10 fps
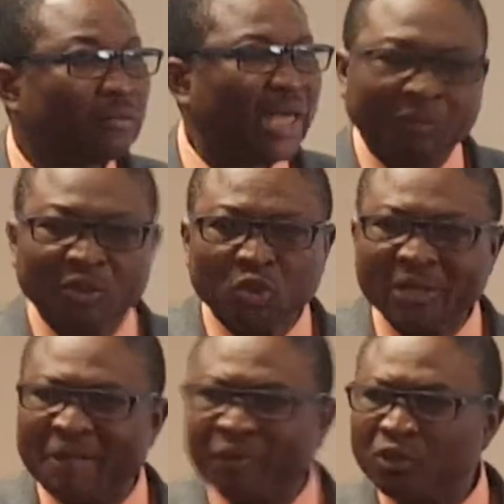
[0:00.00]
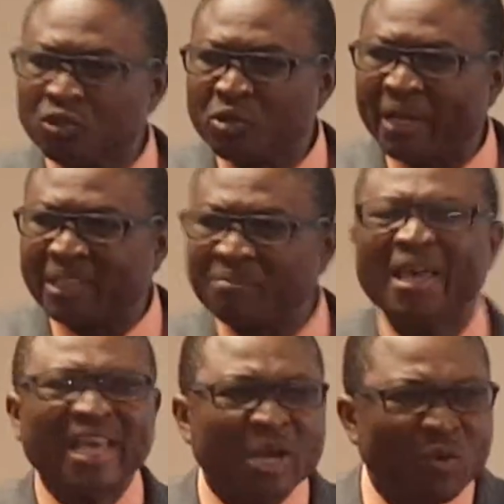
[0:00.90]
He won't do that for those who hate him.
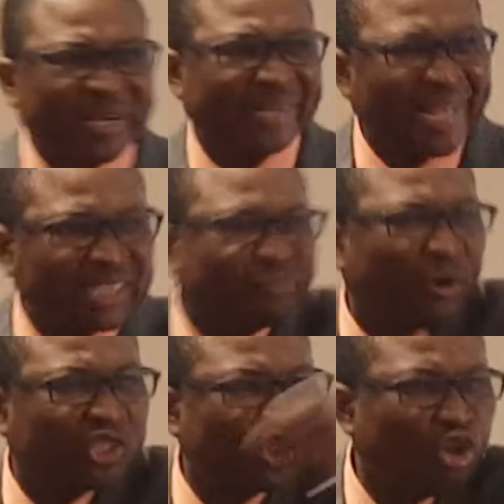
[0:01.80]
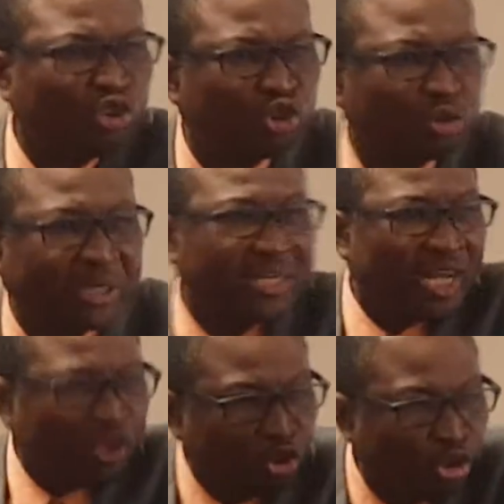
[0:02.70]
He will create it for his own children.
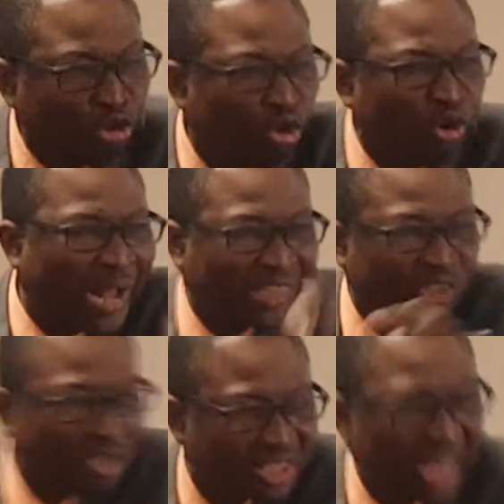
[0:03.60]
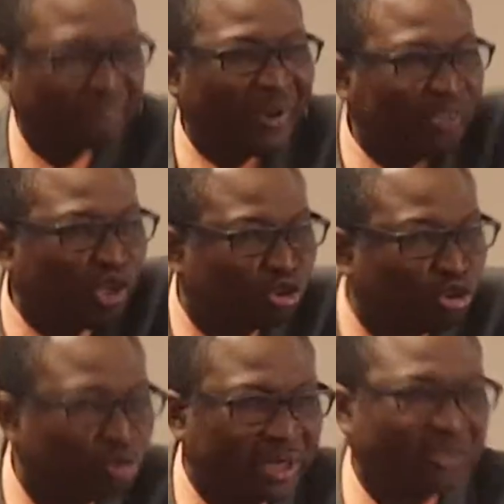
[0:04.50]
You look at yourself when your
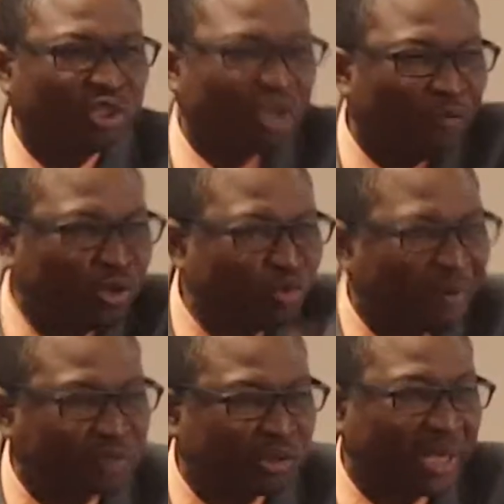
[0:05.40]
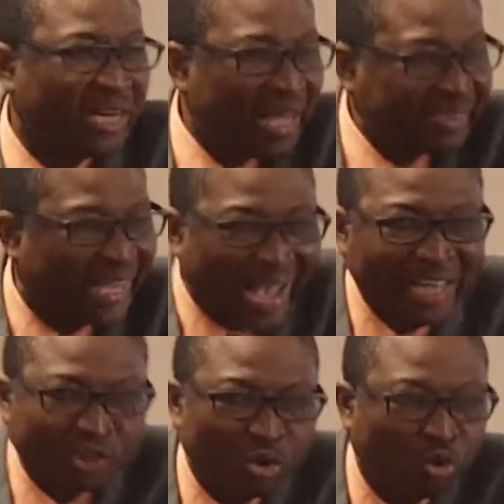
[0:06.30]
children, those of us who have children, they
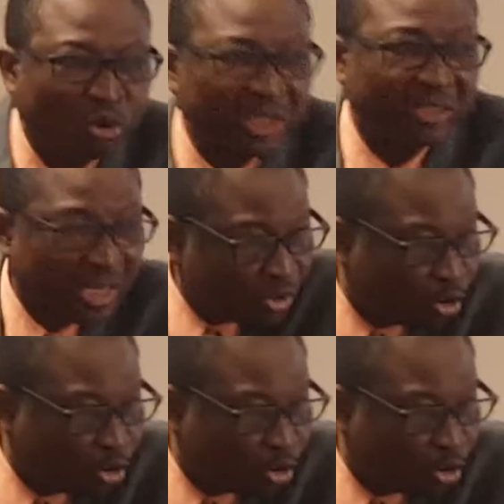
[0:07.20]
ask you good things.